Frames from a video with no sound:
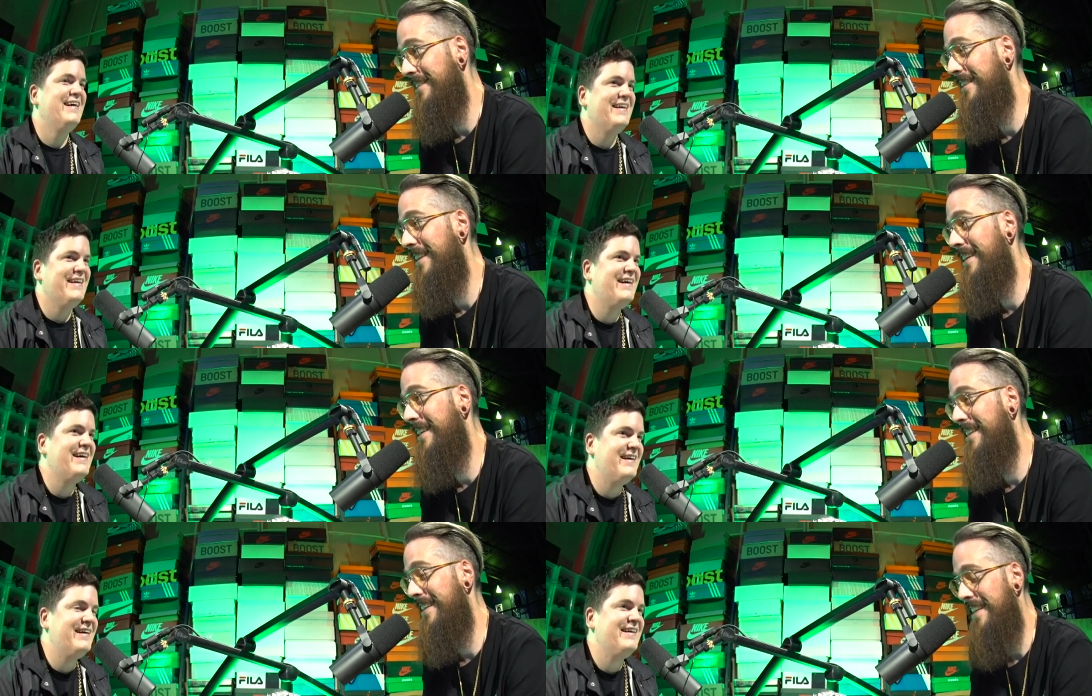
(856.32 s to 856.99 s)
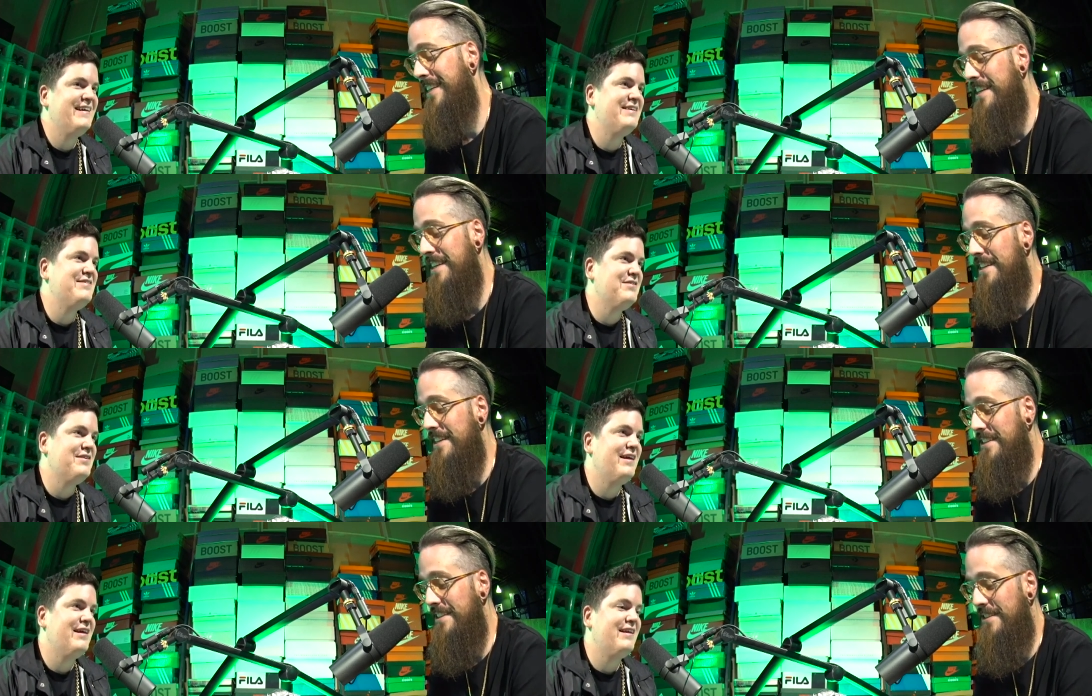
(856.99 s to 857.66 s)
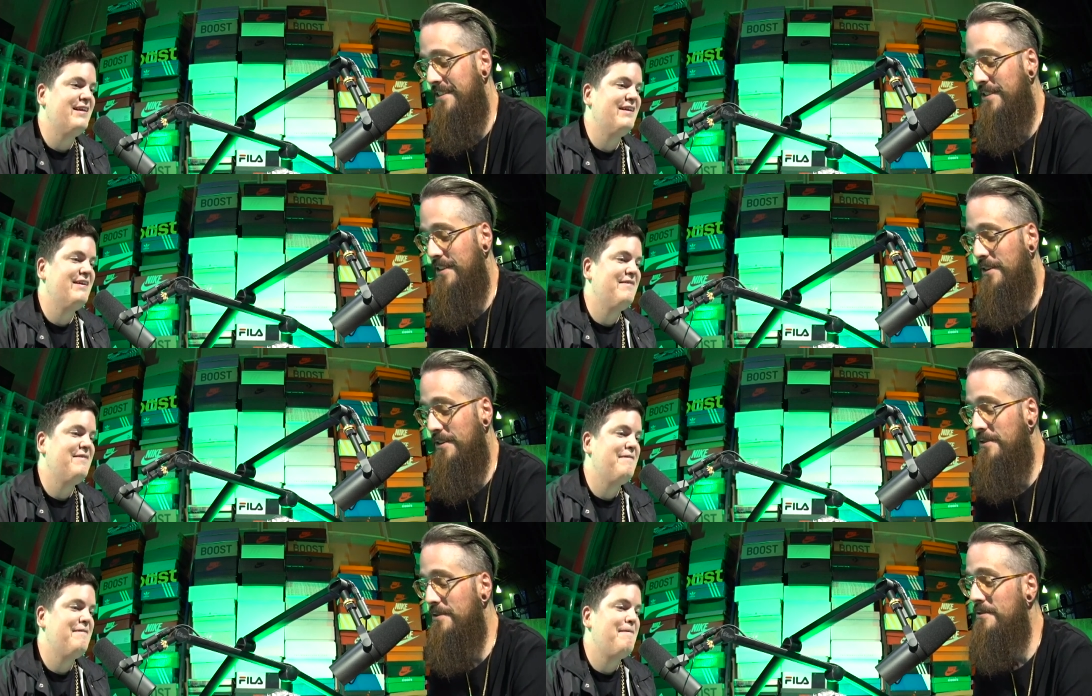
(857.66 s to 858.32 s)
Speaker 1: like yeah, yeah it was a lot
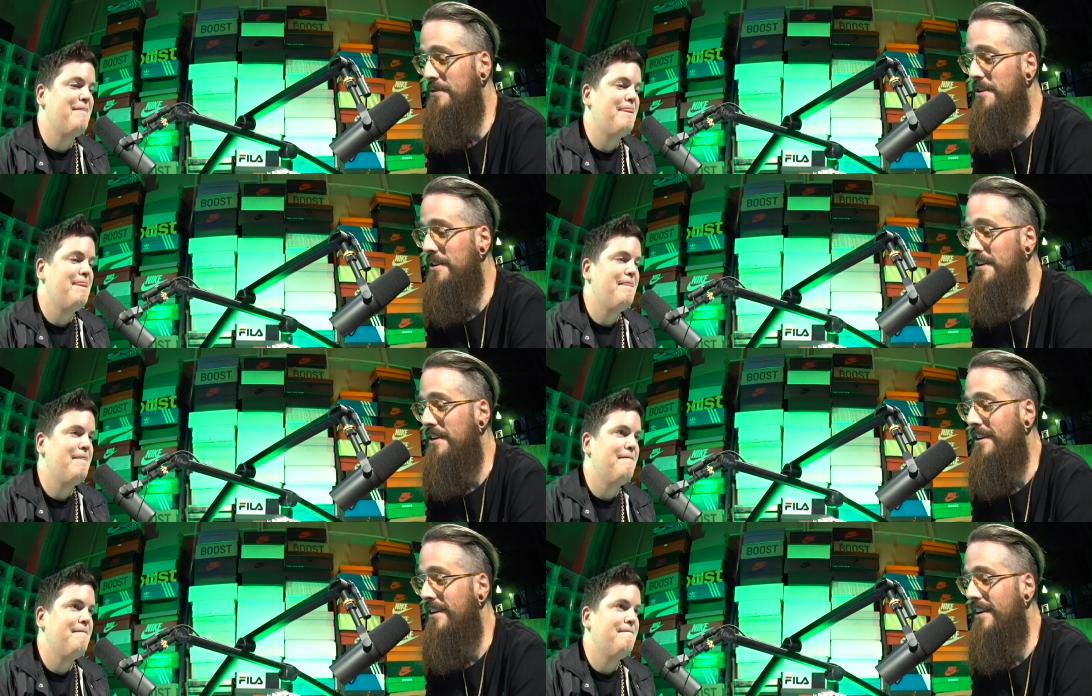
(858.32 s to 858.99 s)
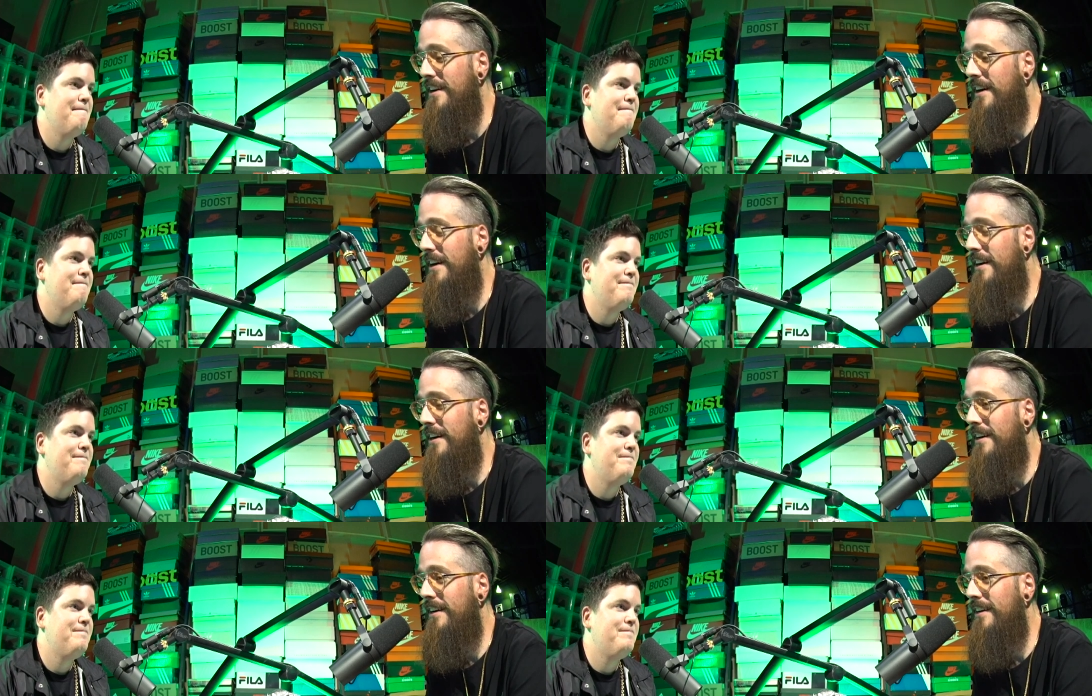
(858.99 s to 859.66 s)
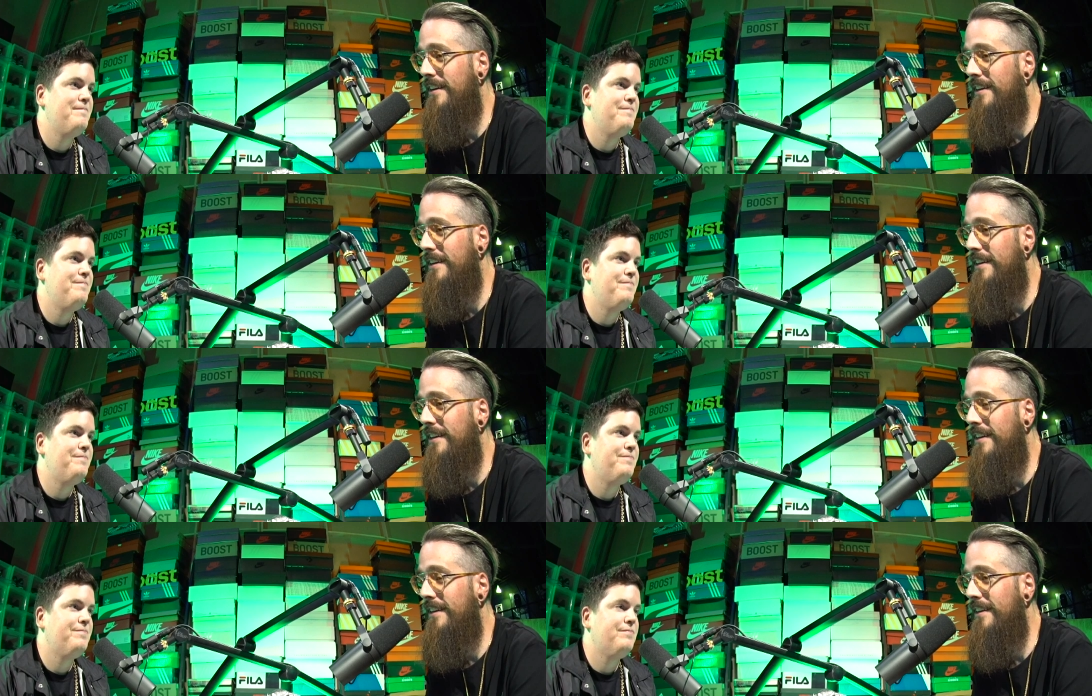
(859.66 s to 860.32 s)
so uh
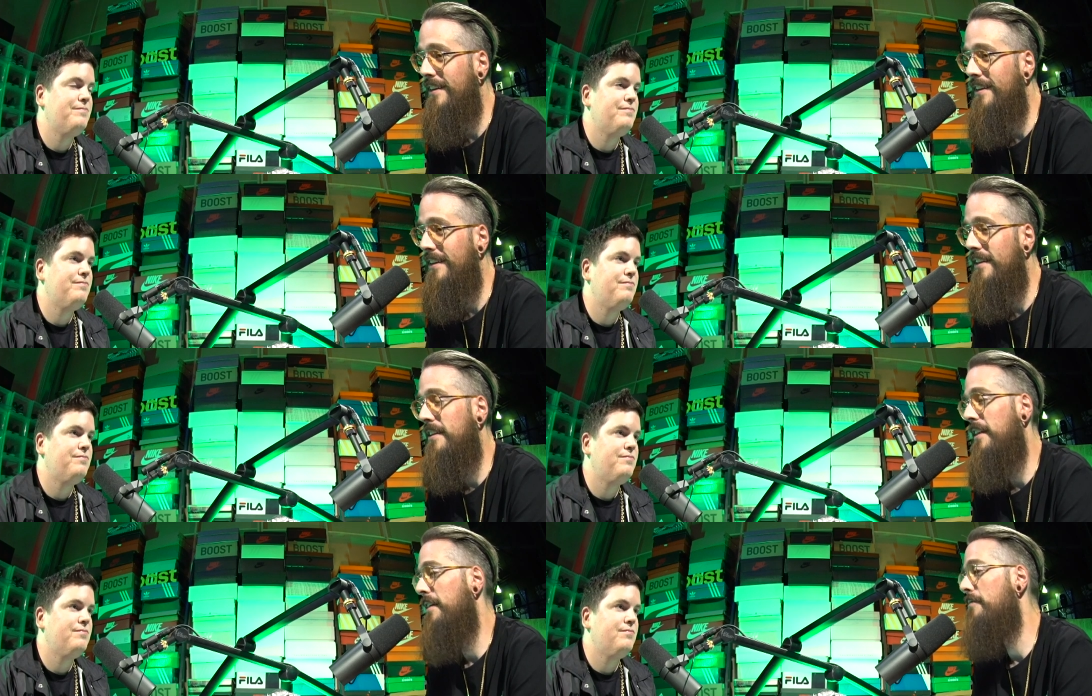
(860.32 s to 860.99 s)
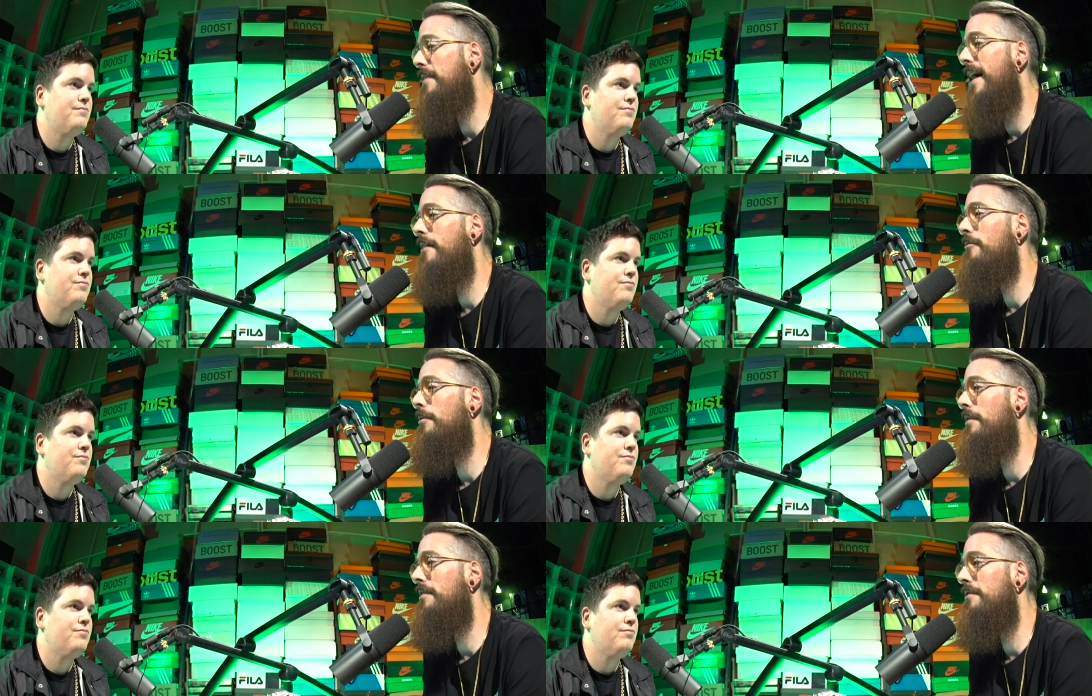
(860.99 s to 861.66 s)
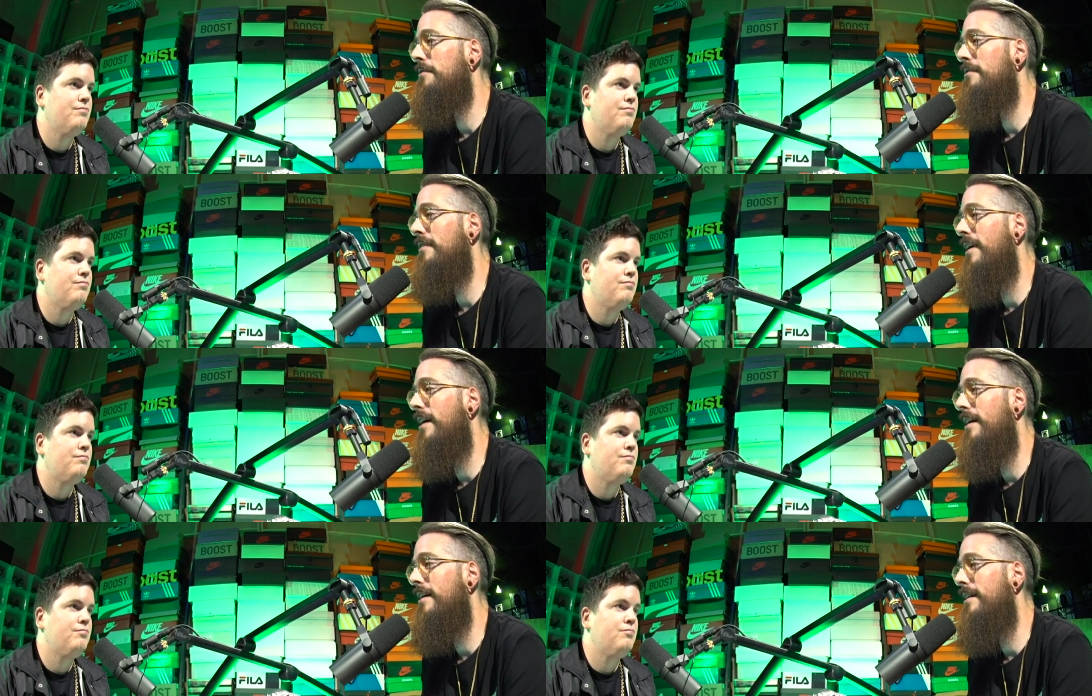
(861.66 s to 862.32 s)
if that was
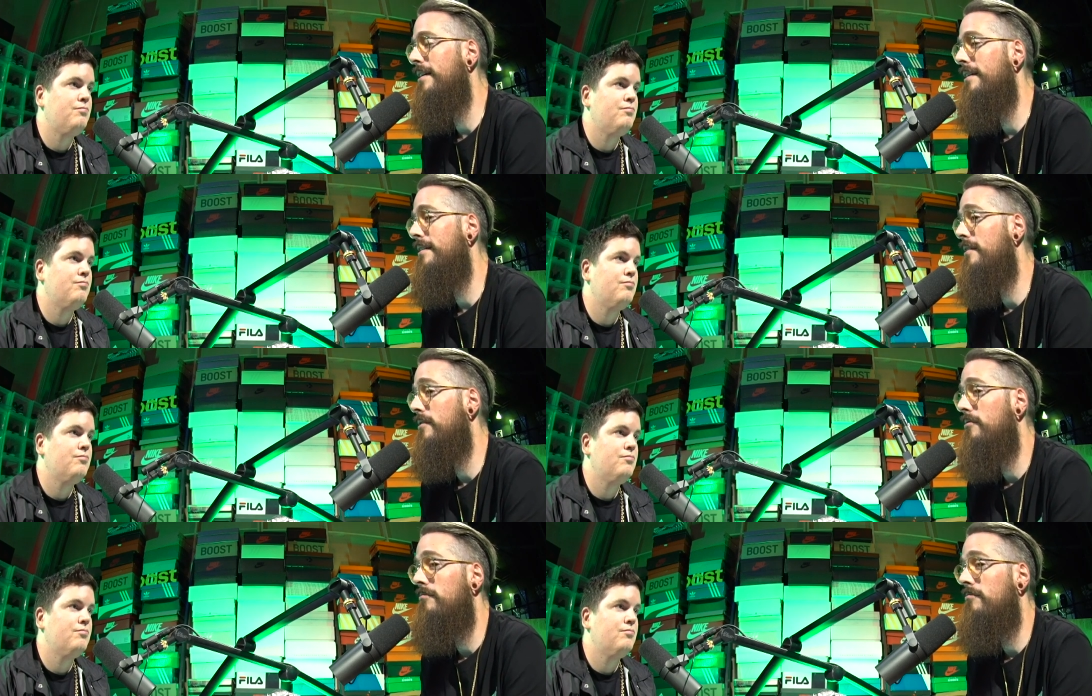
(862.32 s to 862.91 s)
a